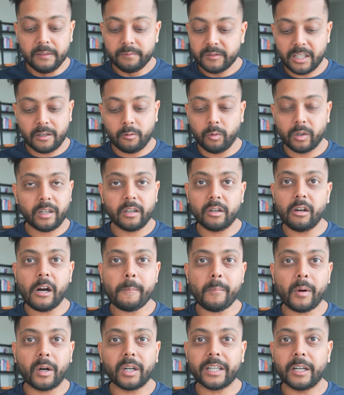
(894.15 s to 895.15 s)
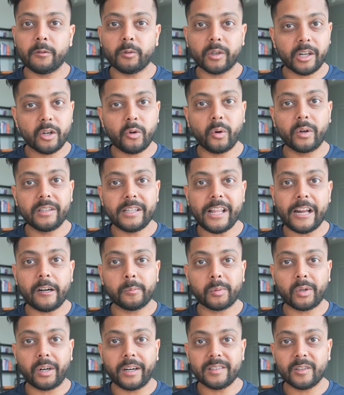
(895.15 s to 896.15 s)
It's like, we're gonna go up market. We're gonna go into the
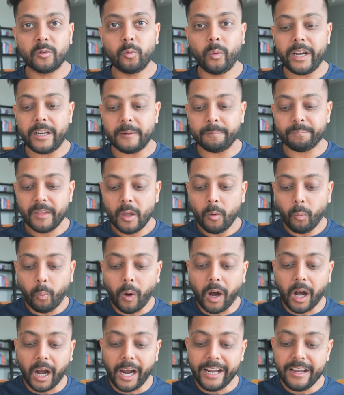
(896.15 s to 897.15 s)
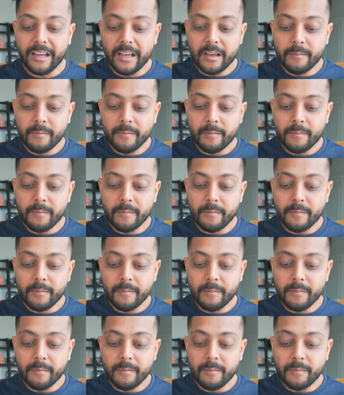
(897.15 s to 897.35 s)
enterprise and win. Why?